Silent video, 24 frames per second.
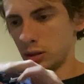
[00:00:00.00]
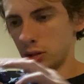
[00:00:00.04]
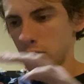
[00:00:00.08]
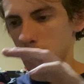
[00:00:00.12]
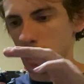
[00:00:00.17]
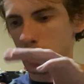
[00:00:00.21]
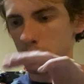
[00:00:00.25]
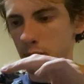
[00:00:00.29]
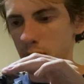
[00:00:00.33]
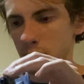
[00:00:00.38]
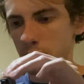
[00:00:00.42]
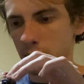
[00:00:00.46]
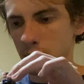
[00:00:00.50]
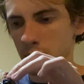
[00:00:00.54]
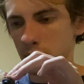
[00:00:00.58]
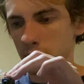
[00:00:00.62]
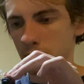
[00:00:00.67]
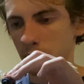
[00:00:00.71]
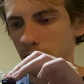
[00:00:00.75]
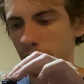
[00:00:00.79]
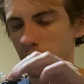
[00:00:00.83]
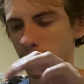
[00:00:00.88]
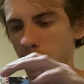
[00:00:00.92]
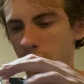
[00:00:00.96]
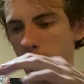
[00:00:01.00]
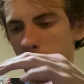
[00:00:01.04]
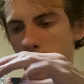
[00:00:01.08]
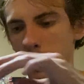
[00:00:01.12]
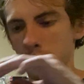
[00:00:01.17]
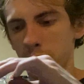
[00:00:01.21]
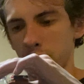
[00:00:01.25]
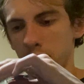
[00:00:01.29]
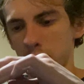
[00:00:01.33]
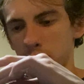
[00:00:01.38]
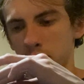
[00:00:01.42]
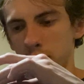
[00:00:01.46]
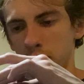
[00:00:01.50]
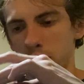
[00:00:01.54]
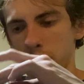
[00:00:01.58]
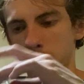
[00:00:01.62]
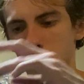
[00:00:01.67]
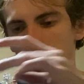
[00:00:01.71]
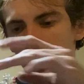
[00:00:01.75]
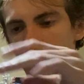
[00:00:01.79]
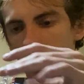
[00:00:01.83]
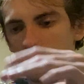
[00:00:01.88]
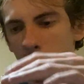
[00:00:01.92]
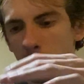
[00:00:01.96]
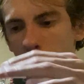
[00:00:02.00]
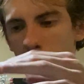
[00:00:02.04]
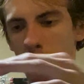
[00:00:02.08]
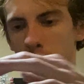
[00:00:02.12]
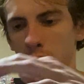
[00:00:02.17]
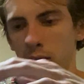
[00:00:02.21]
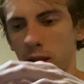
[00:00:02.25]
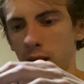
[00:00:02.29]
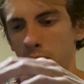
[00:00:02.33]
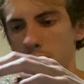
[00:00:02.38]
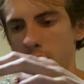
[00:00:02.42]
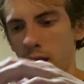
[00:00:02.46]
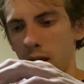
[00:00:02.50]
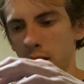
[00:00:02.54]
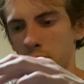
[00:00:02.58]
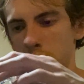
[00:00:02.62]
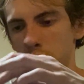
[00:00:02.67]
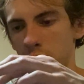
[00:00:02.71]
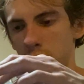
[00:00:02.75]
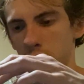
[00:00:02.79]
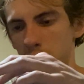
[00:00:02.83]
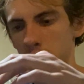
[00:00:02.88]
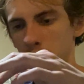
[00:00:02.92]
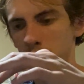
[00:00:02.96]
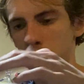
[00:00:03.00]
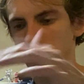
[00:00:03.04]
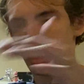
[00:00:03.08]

to be messed with. I personally think that should